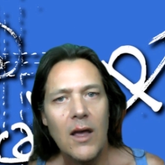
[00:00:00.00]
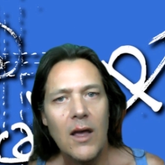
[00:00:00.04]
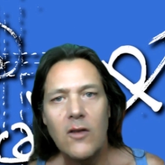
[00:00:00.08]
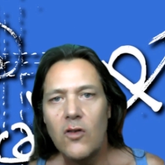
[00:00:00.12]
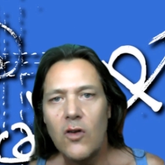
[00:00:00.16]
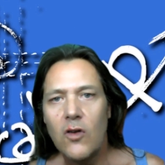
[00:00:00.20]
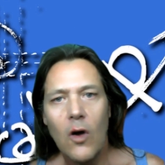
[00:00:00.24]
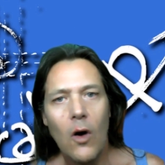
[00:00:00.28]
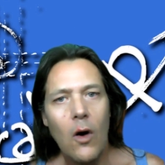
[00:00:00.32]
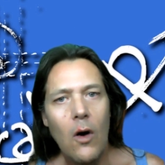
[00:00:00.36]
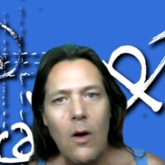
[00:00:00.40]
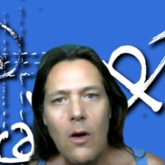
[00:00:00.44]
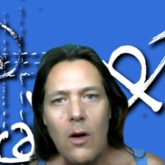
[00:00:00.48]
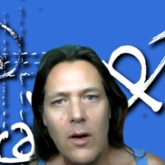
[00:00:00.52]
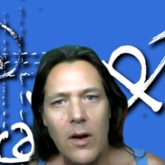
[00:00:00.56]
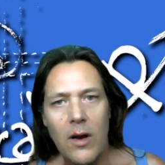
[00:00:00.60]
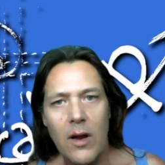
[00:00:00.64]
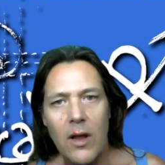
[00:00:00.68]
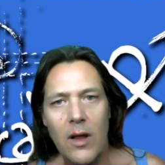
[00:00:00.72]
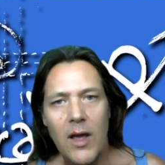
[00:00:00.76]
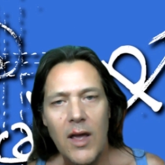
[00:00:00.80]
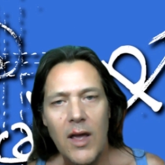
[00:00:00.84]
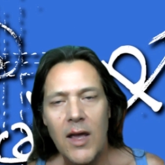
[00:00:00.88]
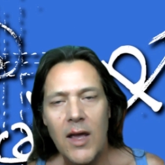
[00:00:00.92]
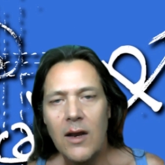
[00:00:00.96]
it's
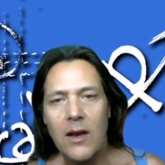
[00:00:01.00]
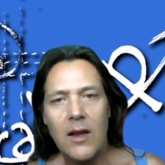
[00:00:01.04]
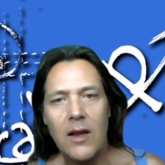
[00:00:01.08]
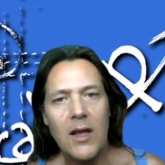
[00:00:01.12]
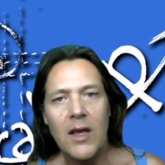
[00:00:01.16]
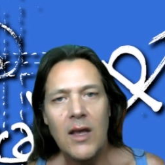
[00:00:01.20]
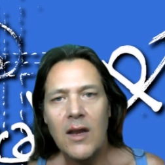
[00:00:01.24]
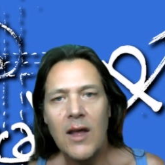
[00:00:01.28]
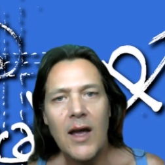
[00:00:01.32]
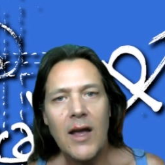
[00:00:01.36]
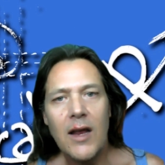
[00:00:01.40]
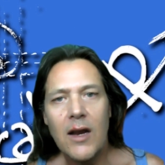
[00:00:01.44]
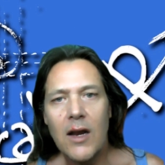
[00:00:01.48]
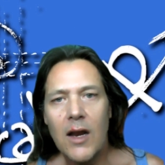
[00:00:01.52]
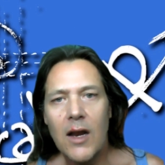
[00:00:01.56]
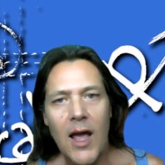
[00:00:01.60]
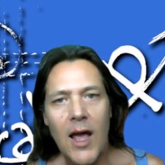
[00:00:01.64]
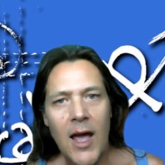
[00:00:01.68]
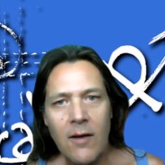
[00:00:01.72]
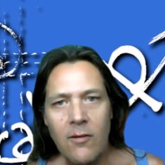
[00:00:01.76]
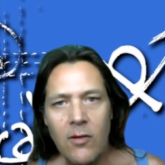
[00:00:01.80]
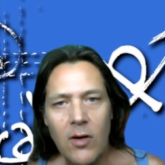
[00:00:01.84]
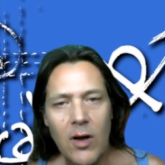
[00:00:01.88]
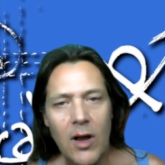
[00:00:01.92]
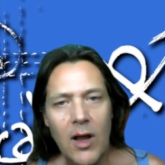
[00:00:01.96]
gone. It it ain't
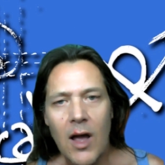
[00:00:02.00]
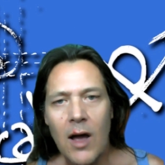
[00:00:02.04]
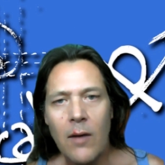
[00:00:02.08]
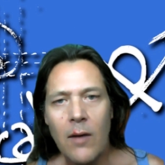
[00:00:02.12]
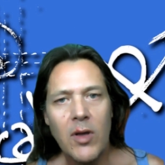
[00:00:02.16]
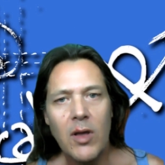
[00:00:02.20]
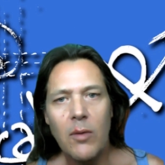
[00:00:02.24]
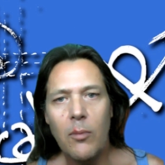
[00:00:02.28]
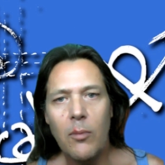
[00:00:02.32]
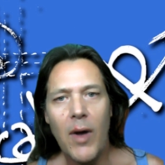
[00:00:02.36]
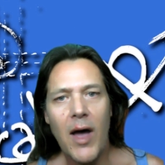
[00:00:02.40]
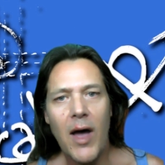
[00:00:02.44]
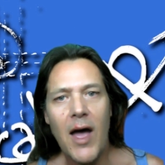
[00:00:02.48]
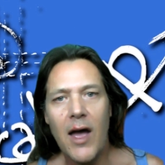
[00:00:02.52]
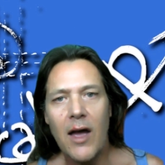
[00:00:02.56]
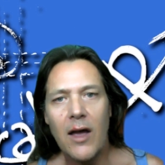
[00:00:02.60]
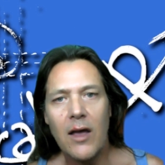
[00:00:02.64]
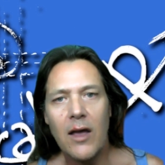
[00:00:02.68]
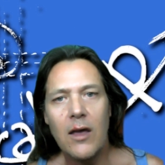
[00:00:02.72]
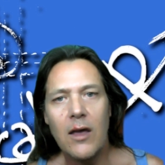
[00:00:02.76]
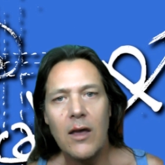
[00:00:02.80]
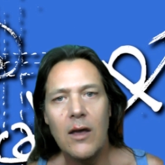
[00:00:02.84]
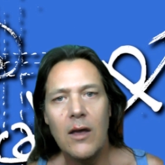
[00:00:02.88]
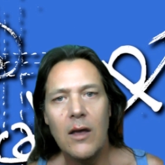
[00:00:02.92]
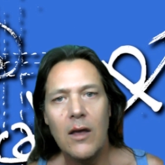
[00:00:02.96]
ever coming
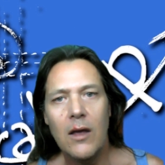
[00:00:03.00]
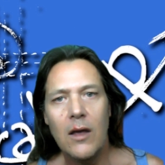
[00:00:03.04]
back.